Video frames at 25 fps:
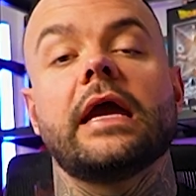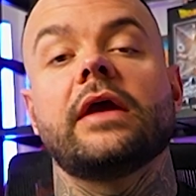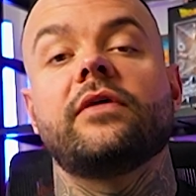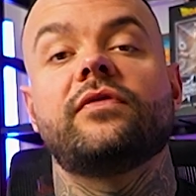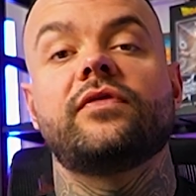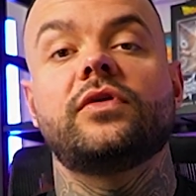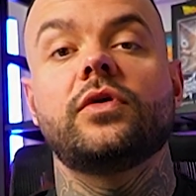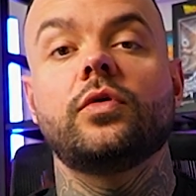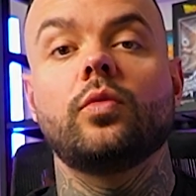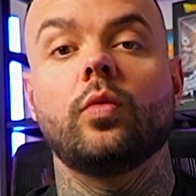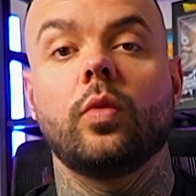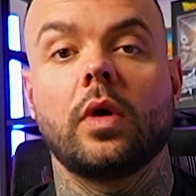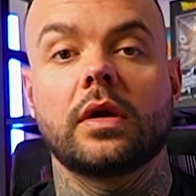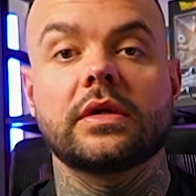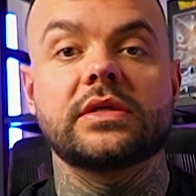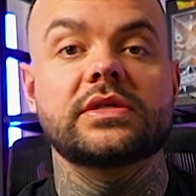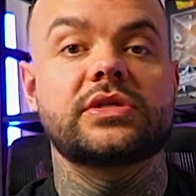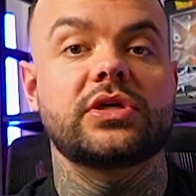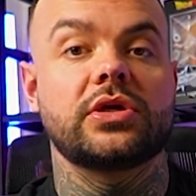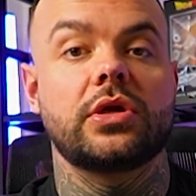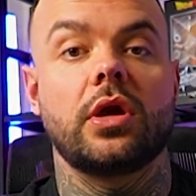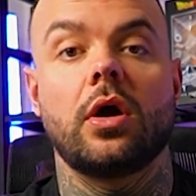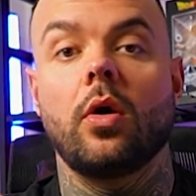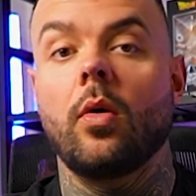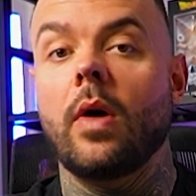If you want
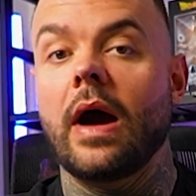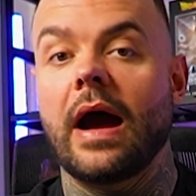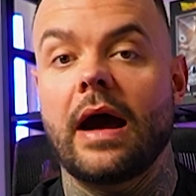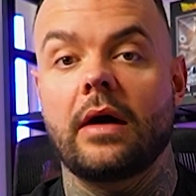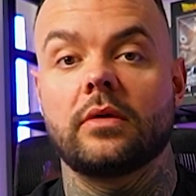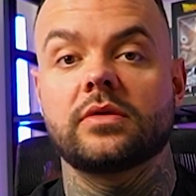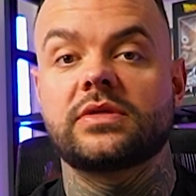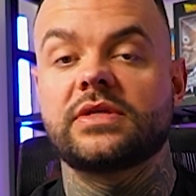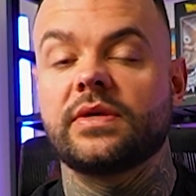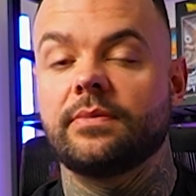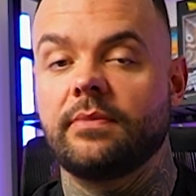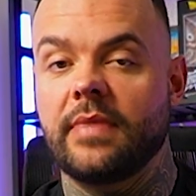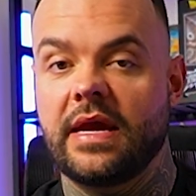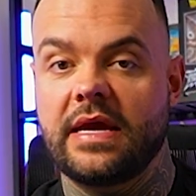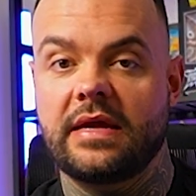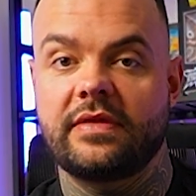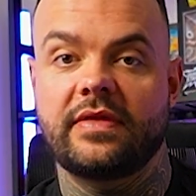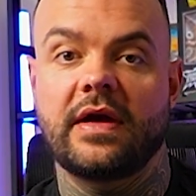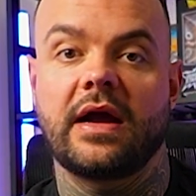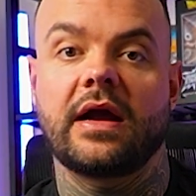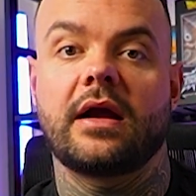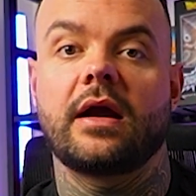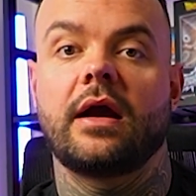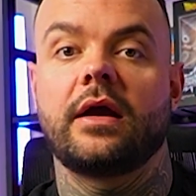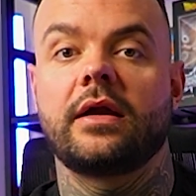to know how to make
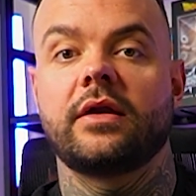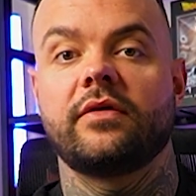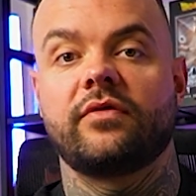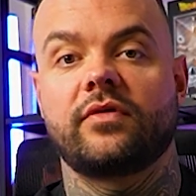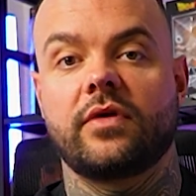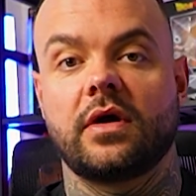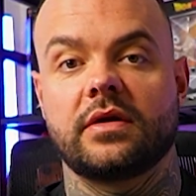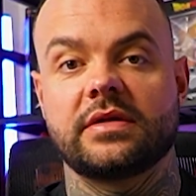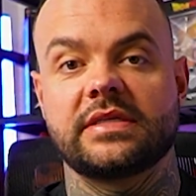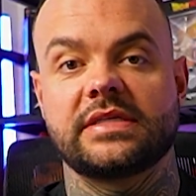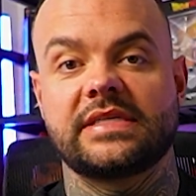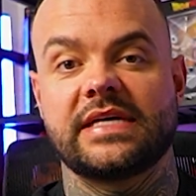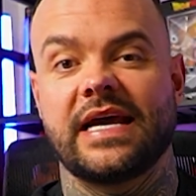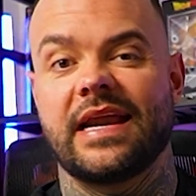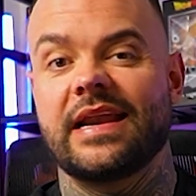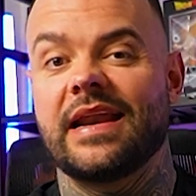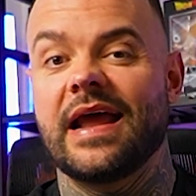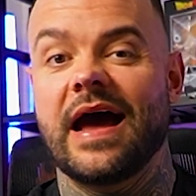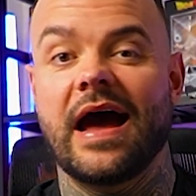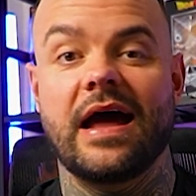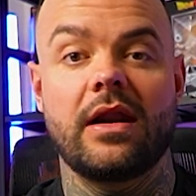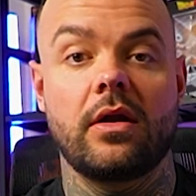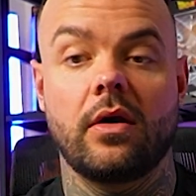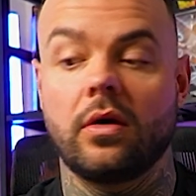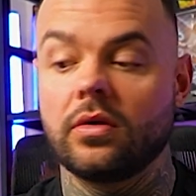that kind of content
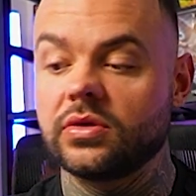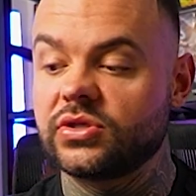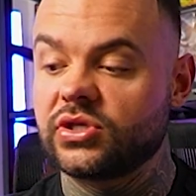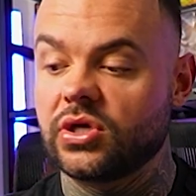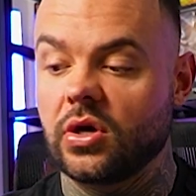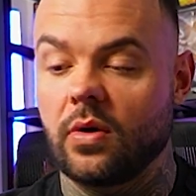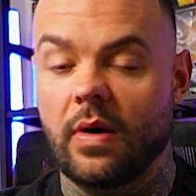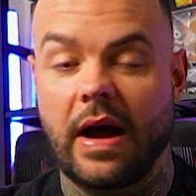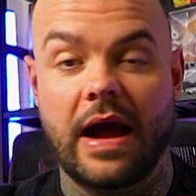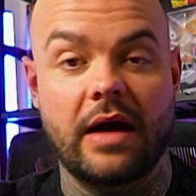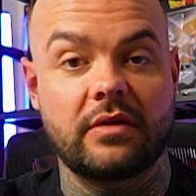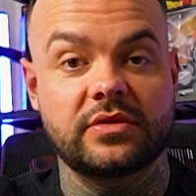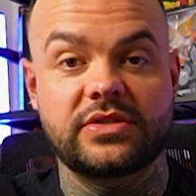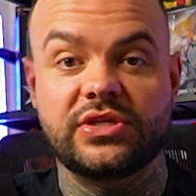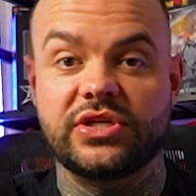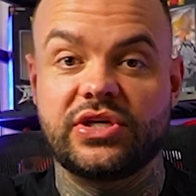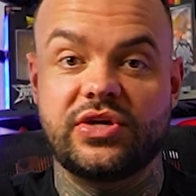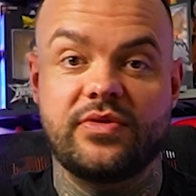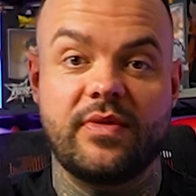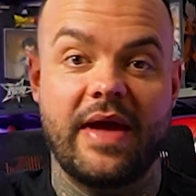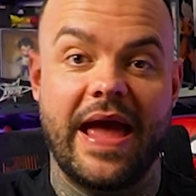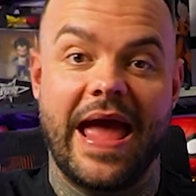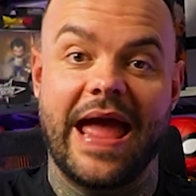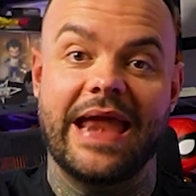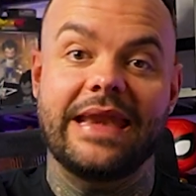and also how to
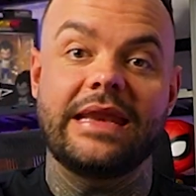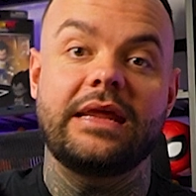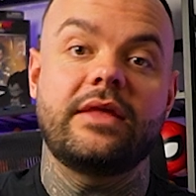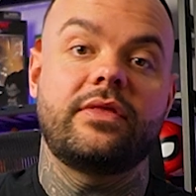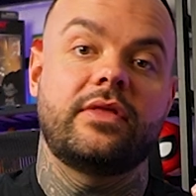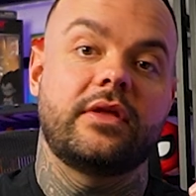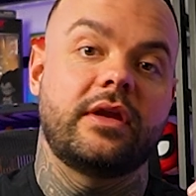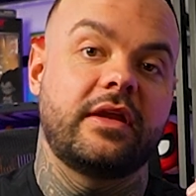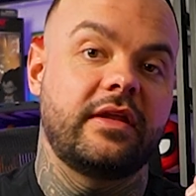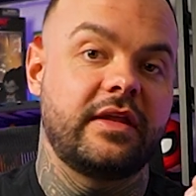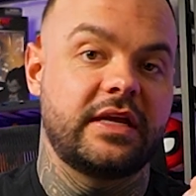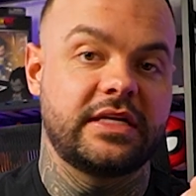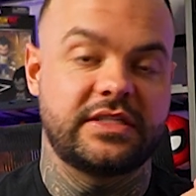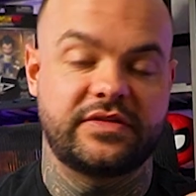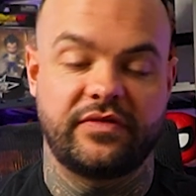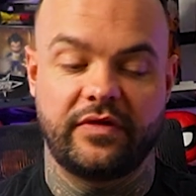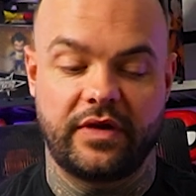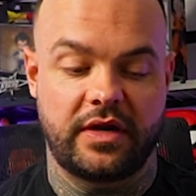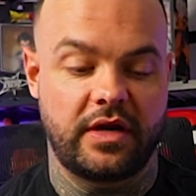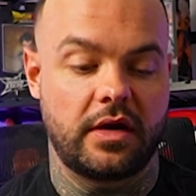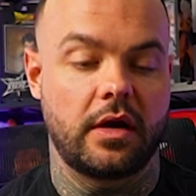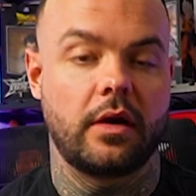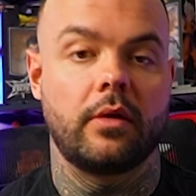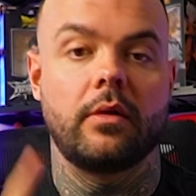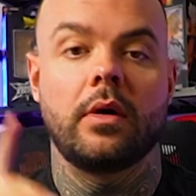do anything in this
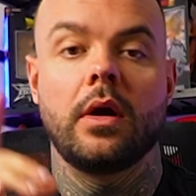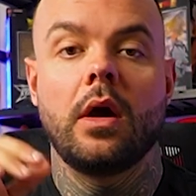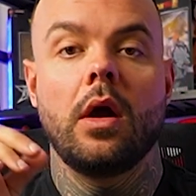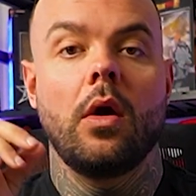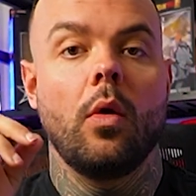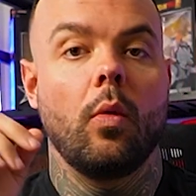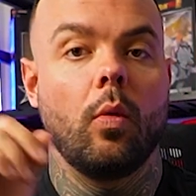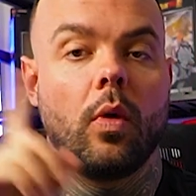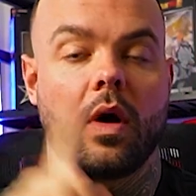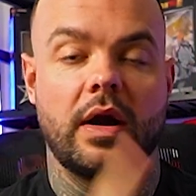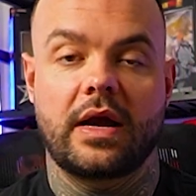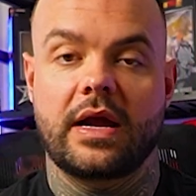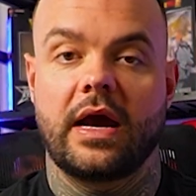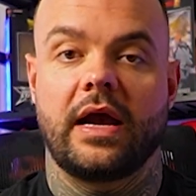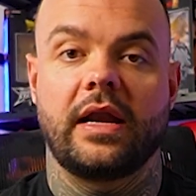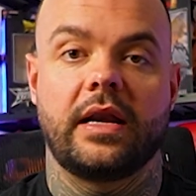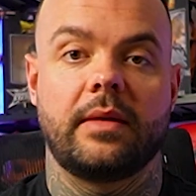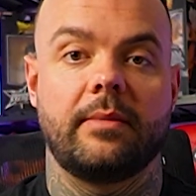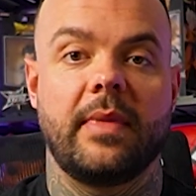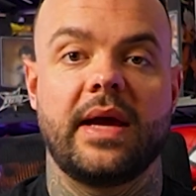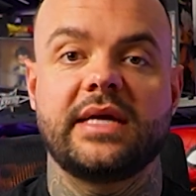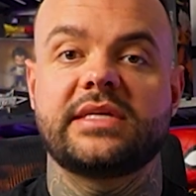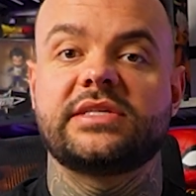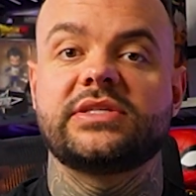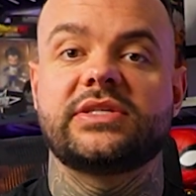video, what kind
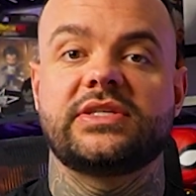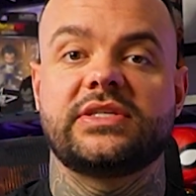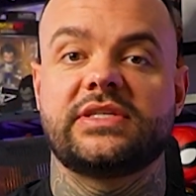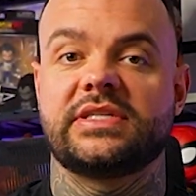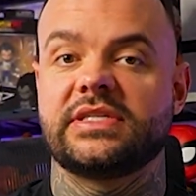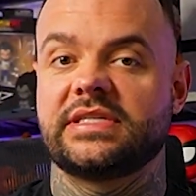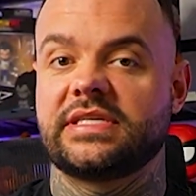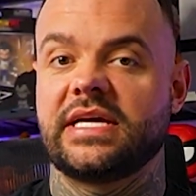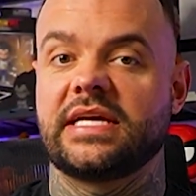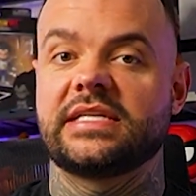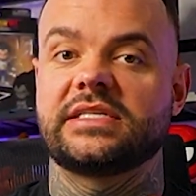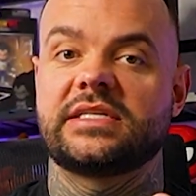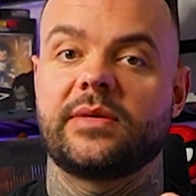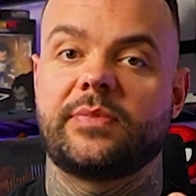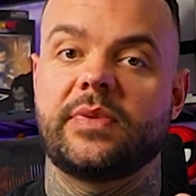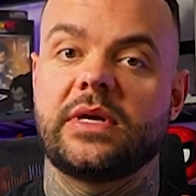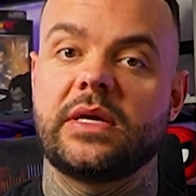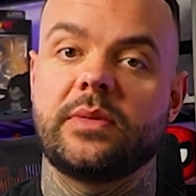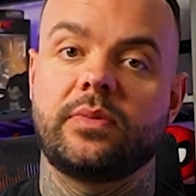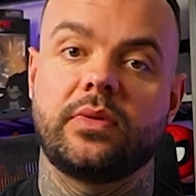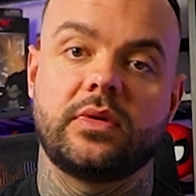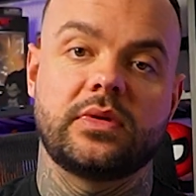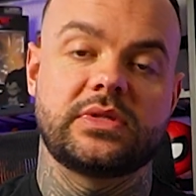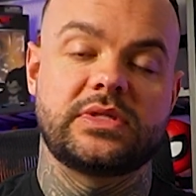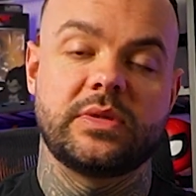of messages to send to
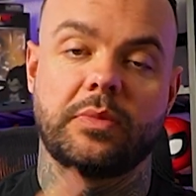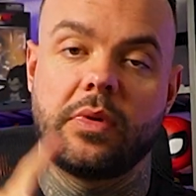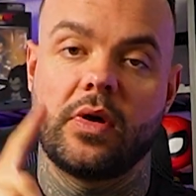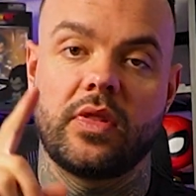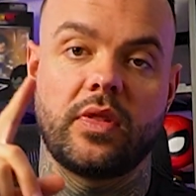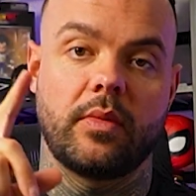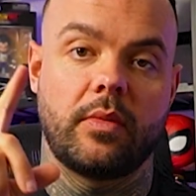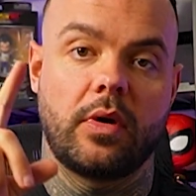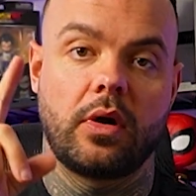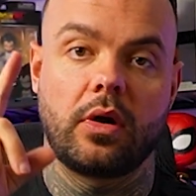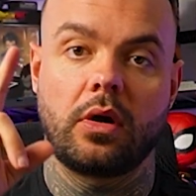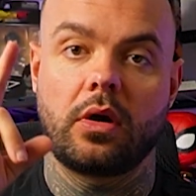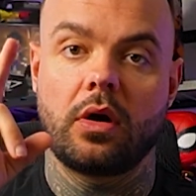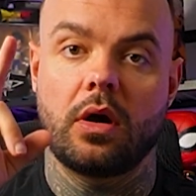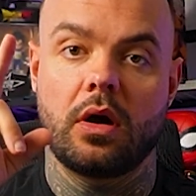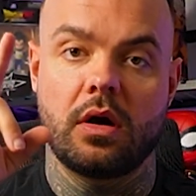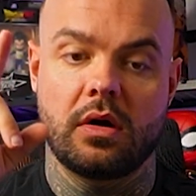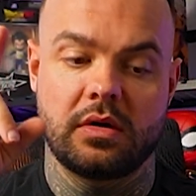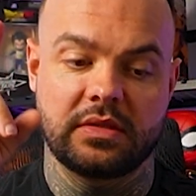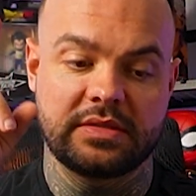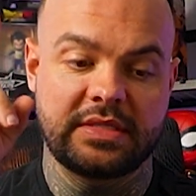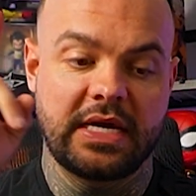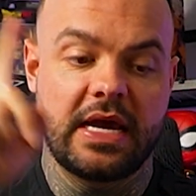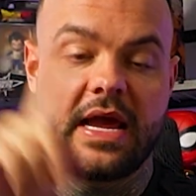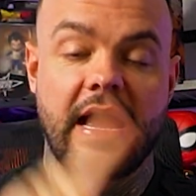people to book them on
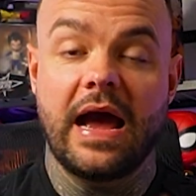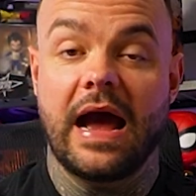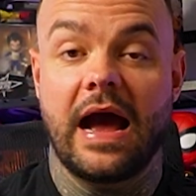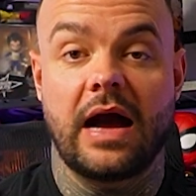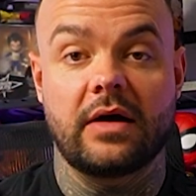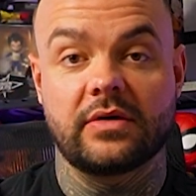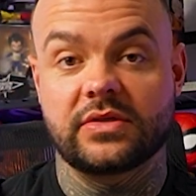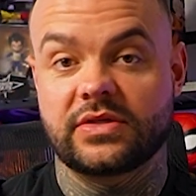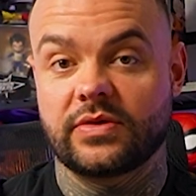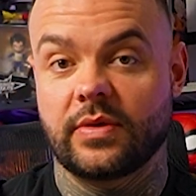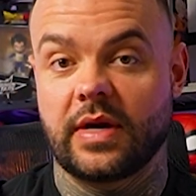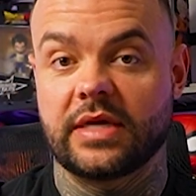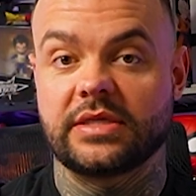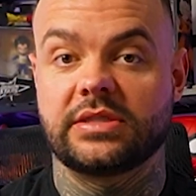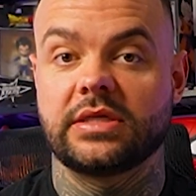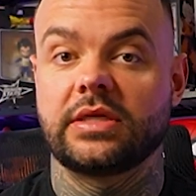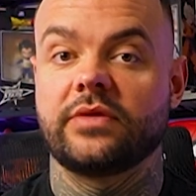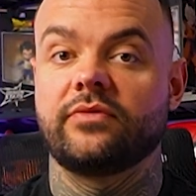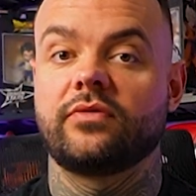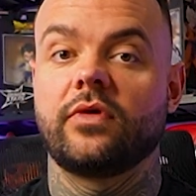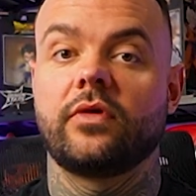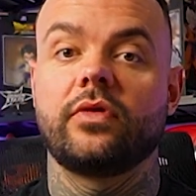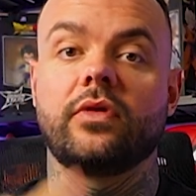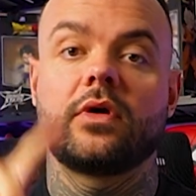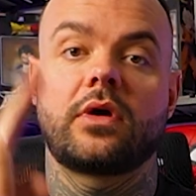calls, how to
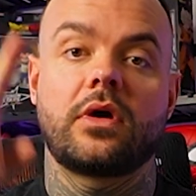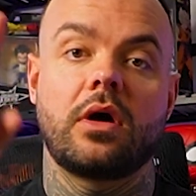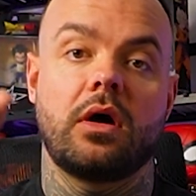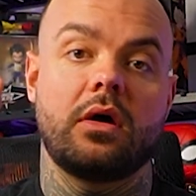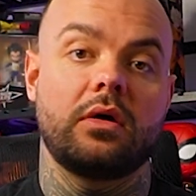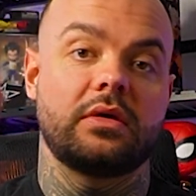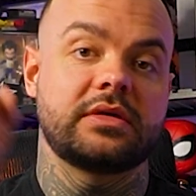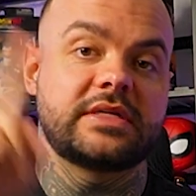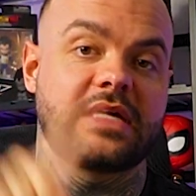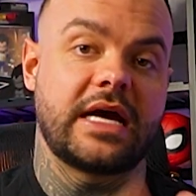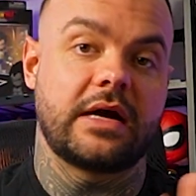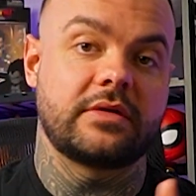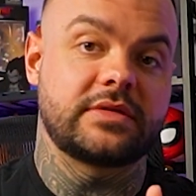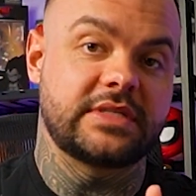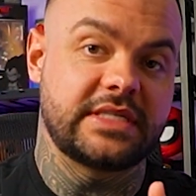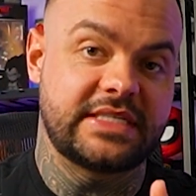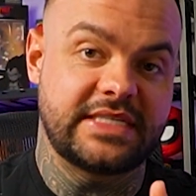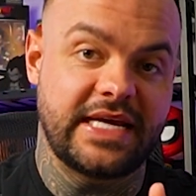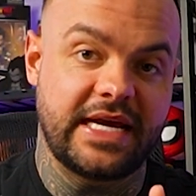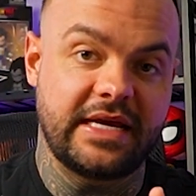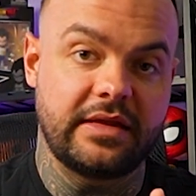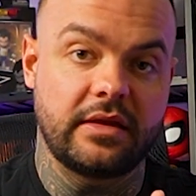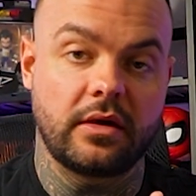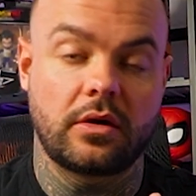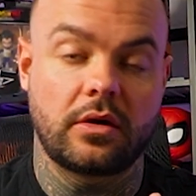actually run the calls, how to take